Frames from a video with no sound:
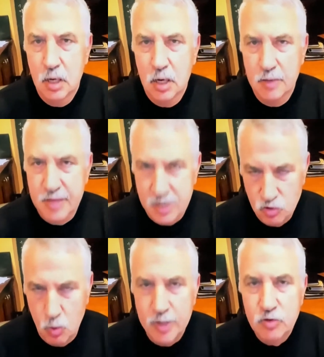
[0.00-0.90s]
that in
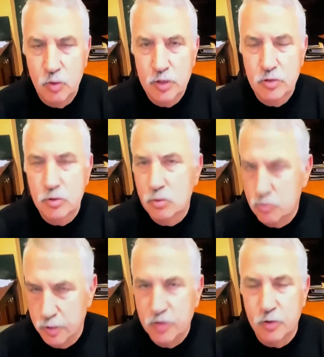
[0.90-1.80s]
2022,
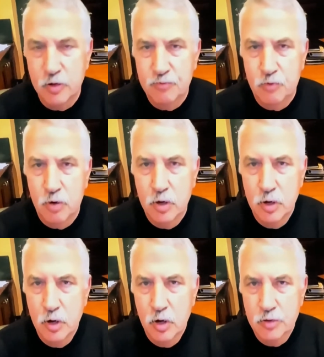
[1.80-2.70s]
2024,
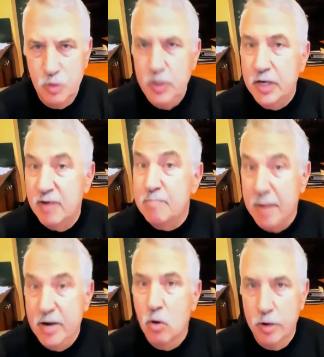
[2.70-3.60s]
that we could have
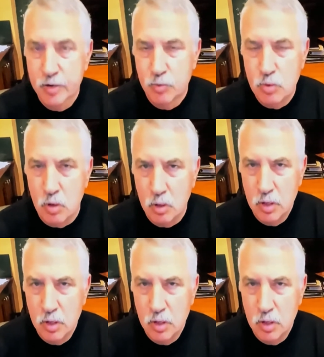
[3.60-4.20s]
minority rule.